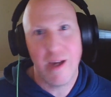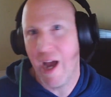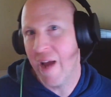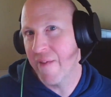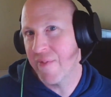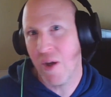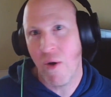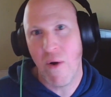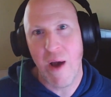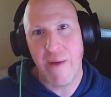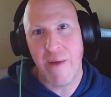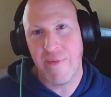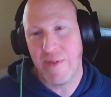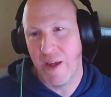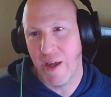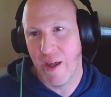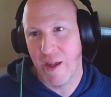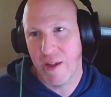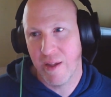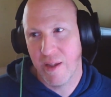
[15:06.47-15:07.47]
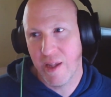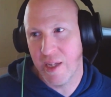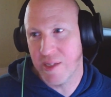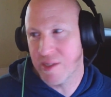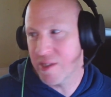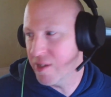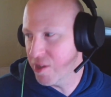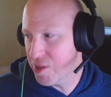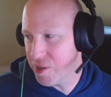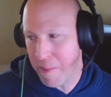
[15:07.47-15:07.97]
I have to go after you.
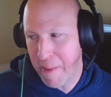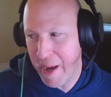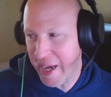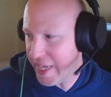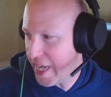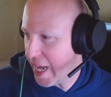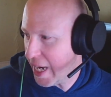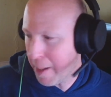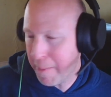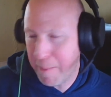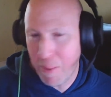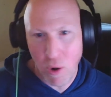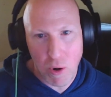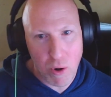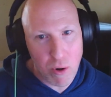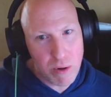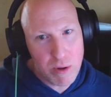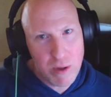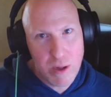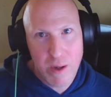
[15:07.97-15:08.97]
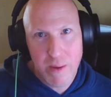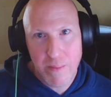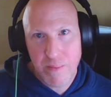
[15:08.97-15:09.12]
There's a magnetic pull.